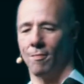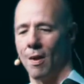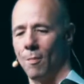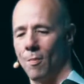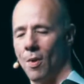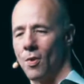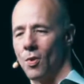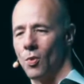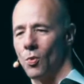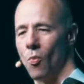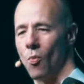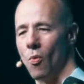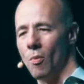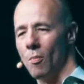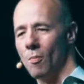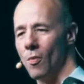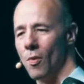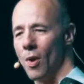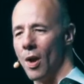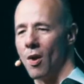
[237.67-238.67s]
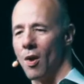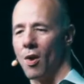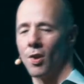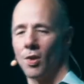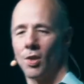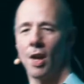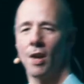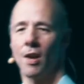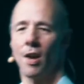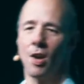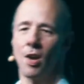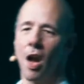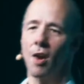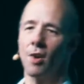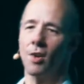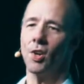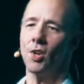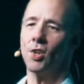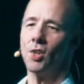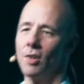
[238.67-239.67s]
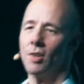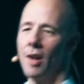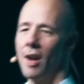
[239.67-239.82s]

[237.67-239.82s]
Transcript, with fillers: my mother's womb when all of a sudden the doctors